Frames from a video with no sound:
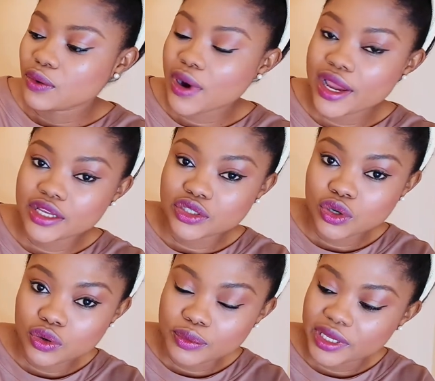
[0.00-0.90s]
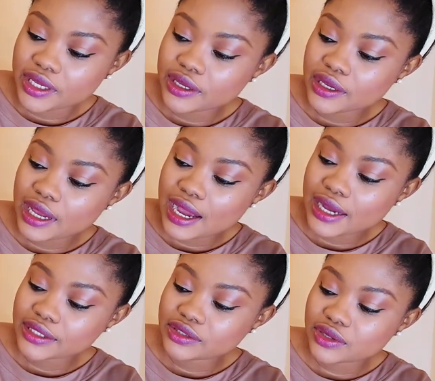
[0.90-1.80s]
homy,
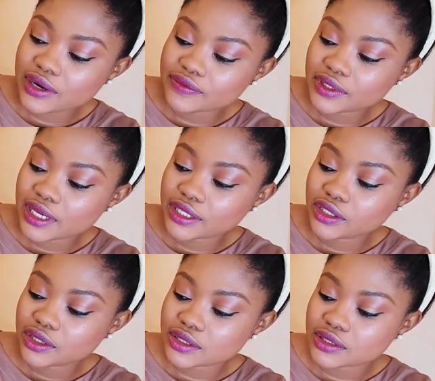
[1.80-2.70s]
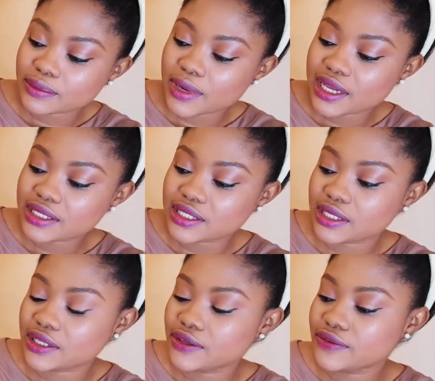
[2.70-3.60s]
handcrafted, customized
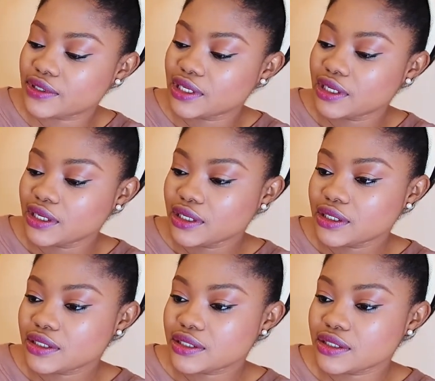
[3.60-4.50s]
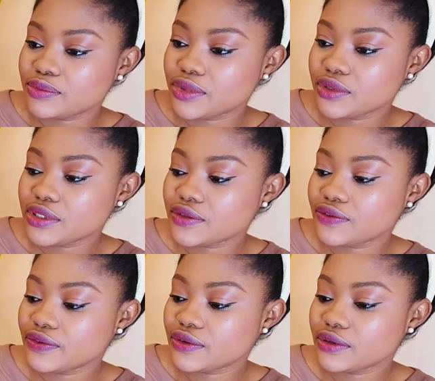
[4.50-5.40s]
gift. This is
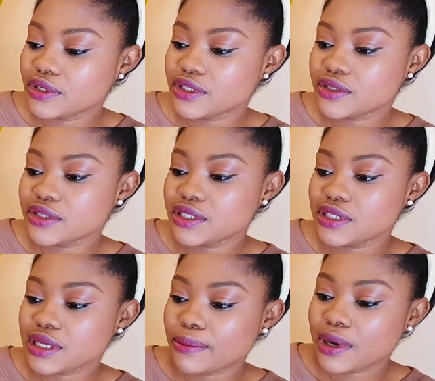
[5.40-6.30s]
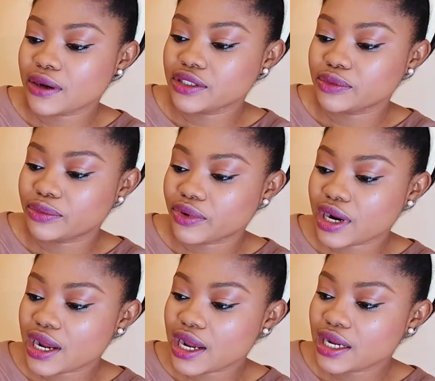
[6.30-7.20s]
beautiful. Okay, so this is about the
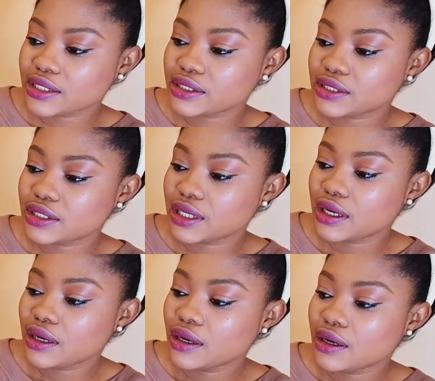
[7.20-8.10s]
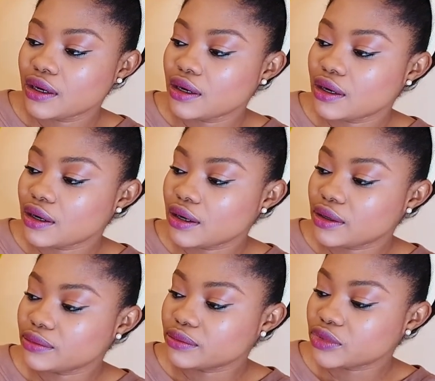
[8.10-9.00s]
brand
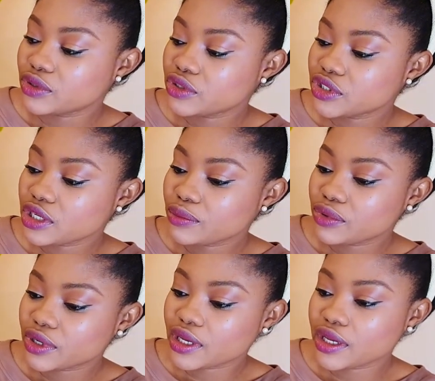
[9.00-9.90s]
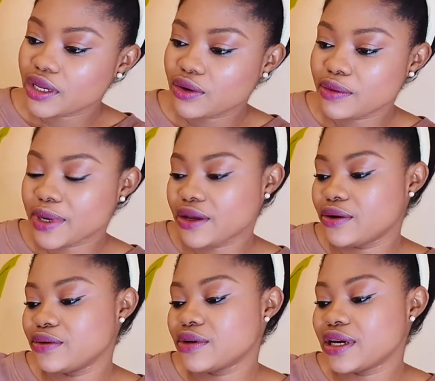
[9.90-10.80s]
crochet bouquet. Oh my
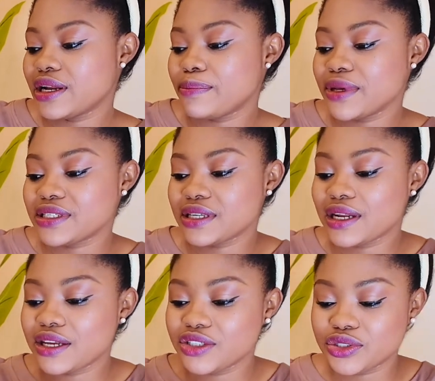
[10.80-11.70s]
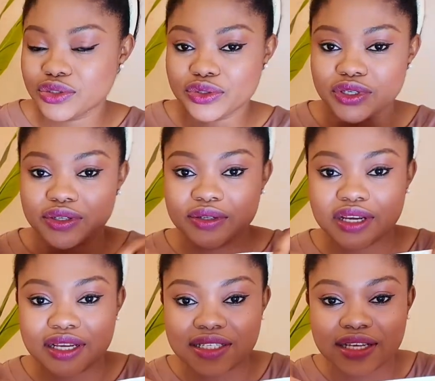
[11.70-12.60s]
god, look at that personalized jewelry. You
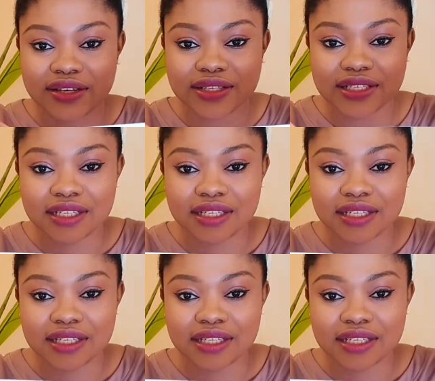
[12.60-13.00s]
guys, can you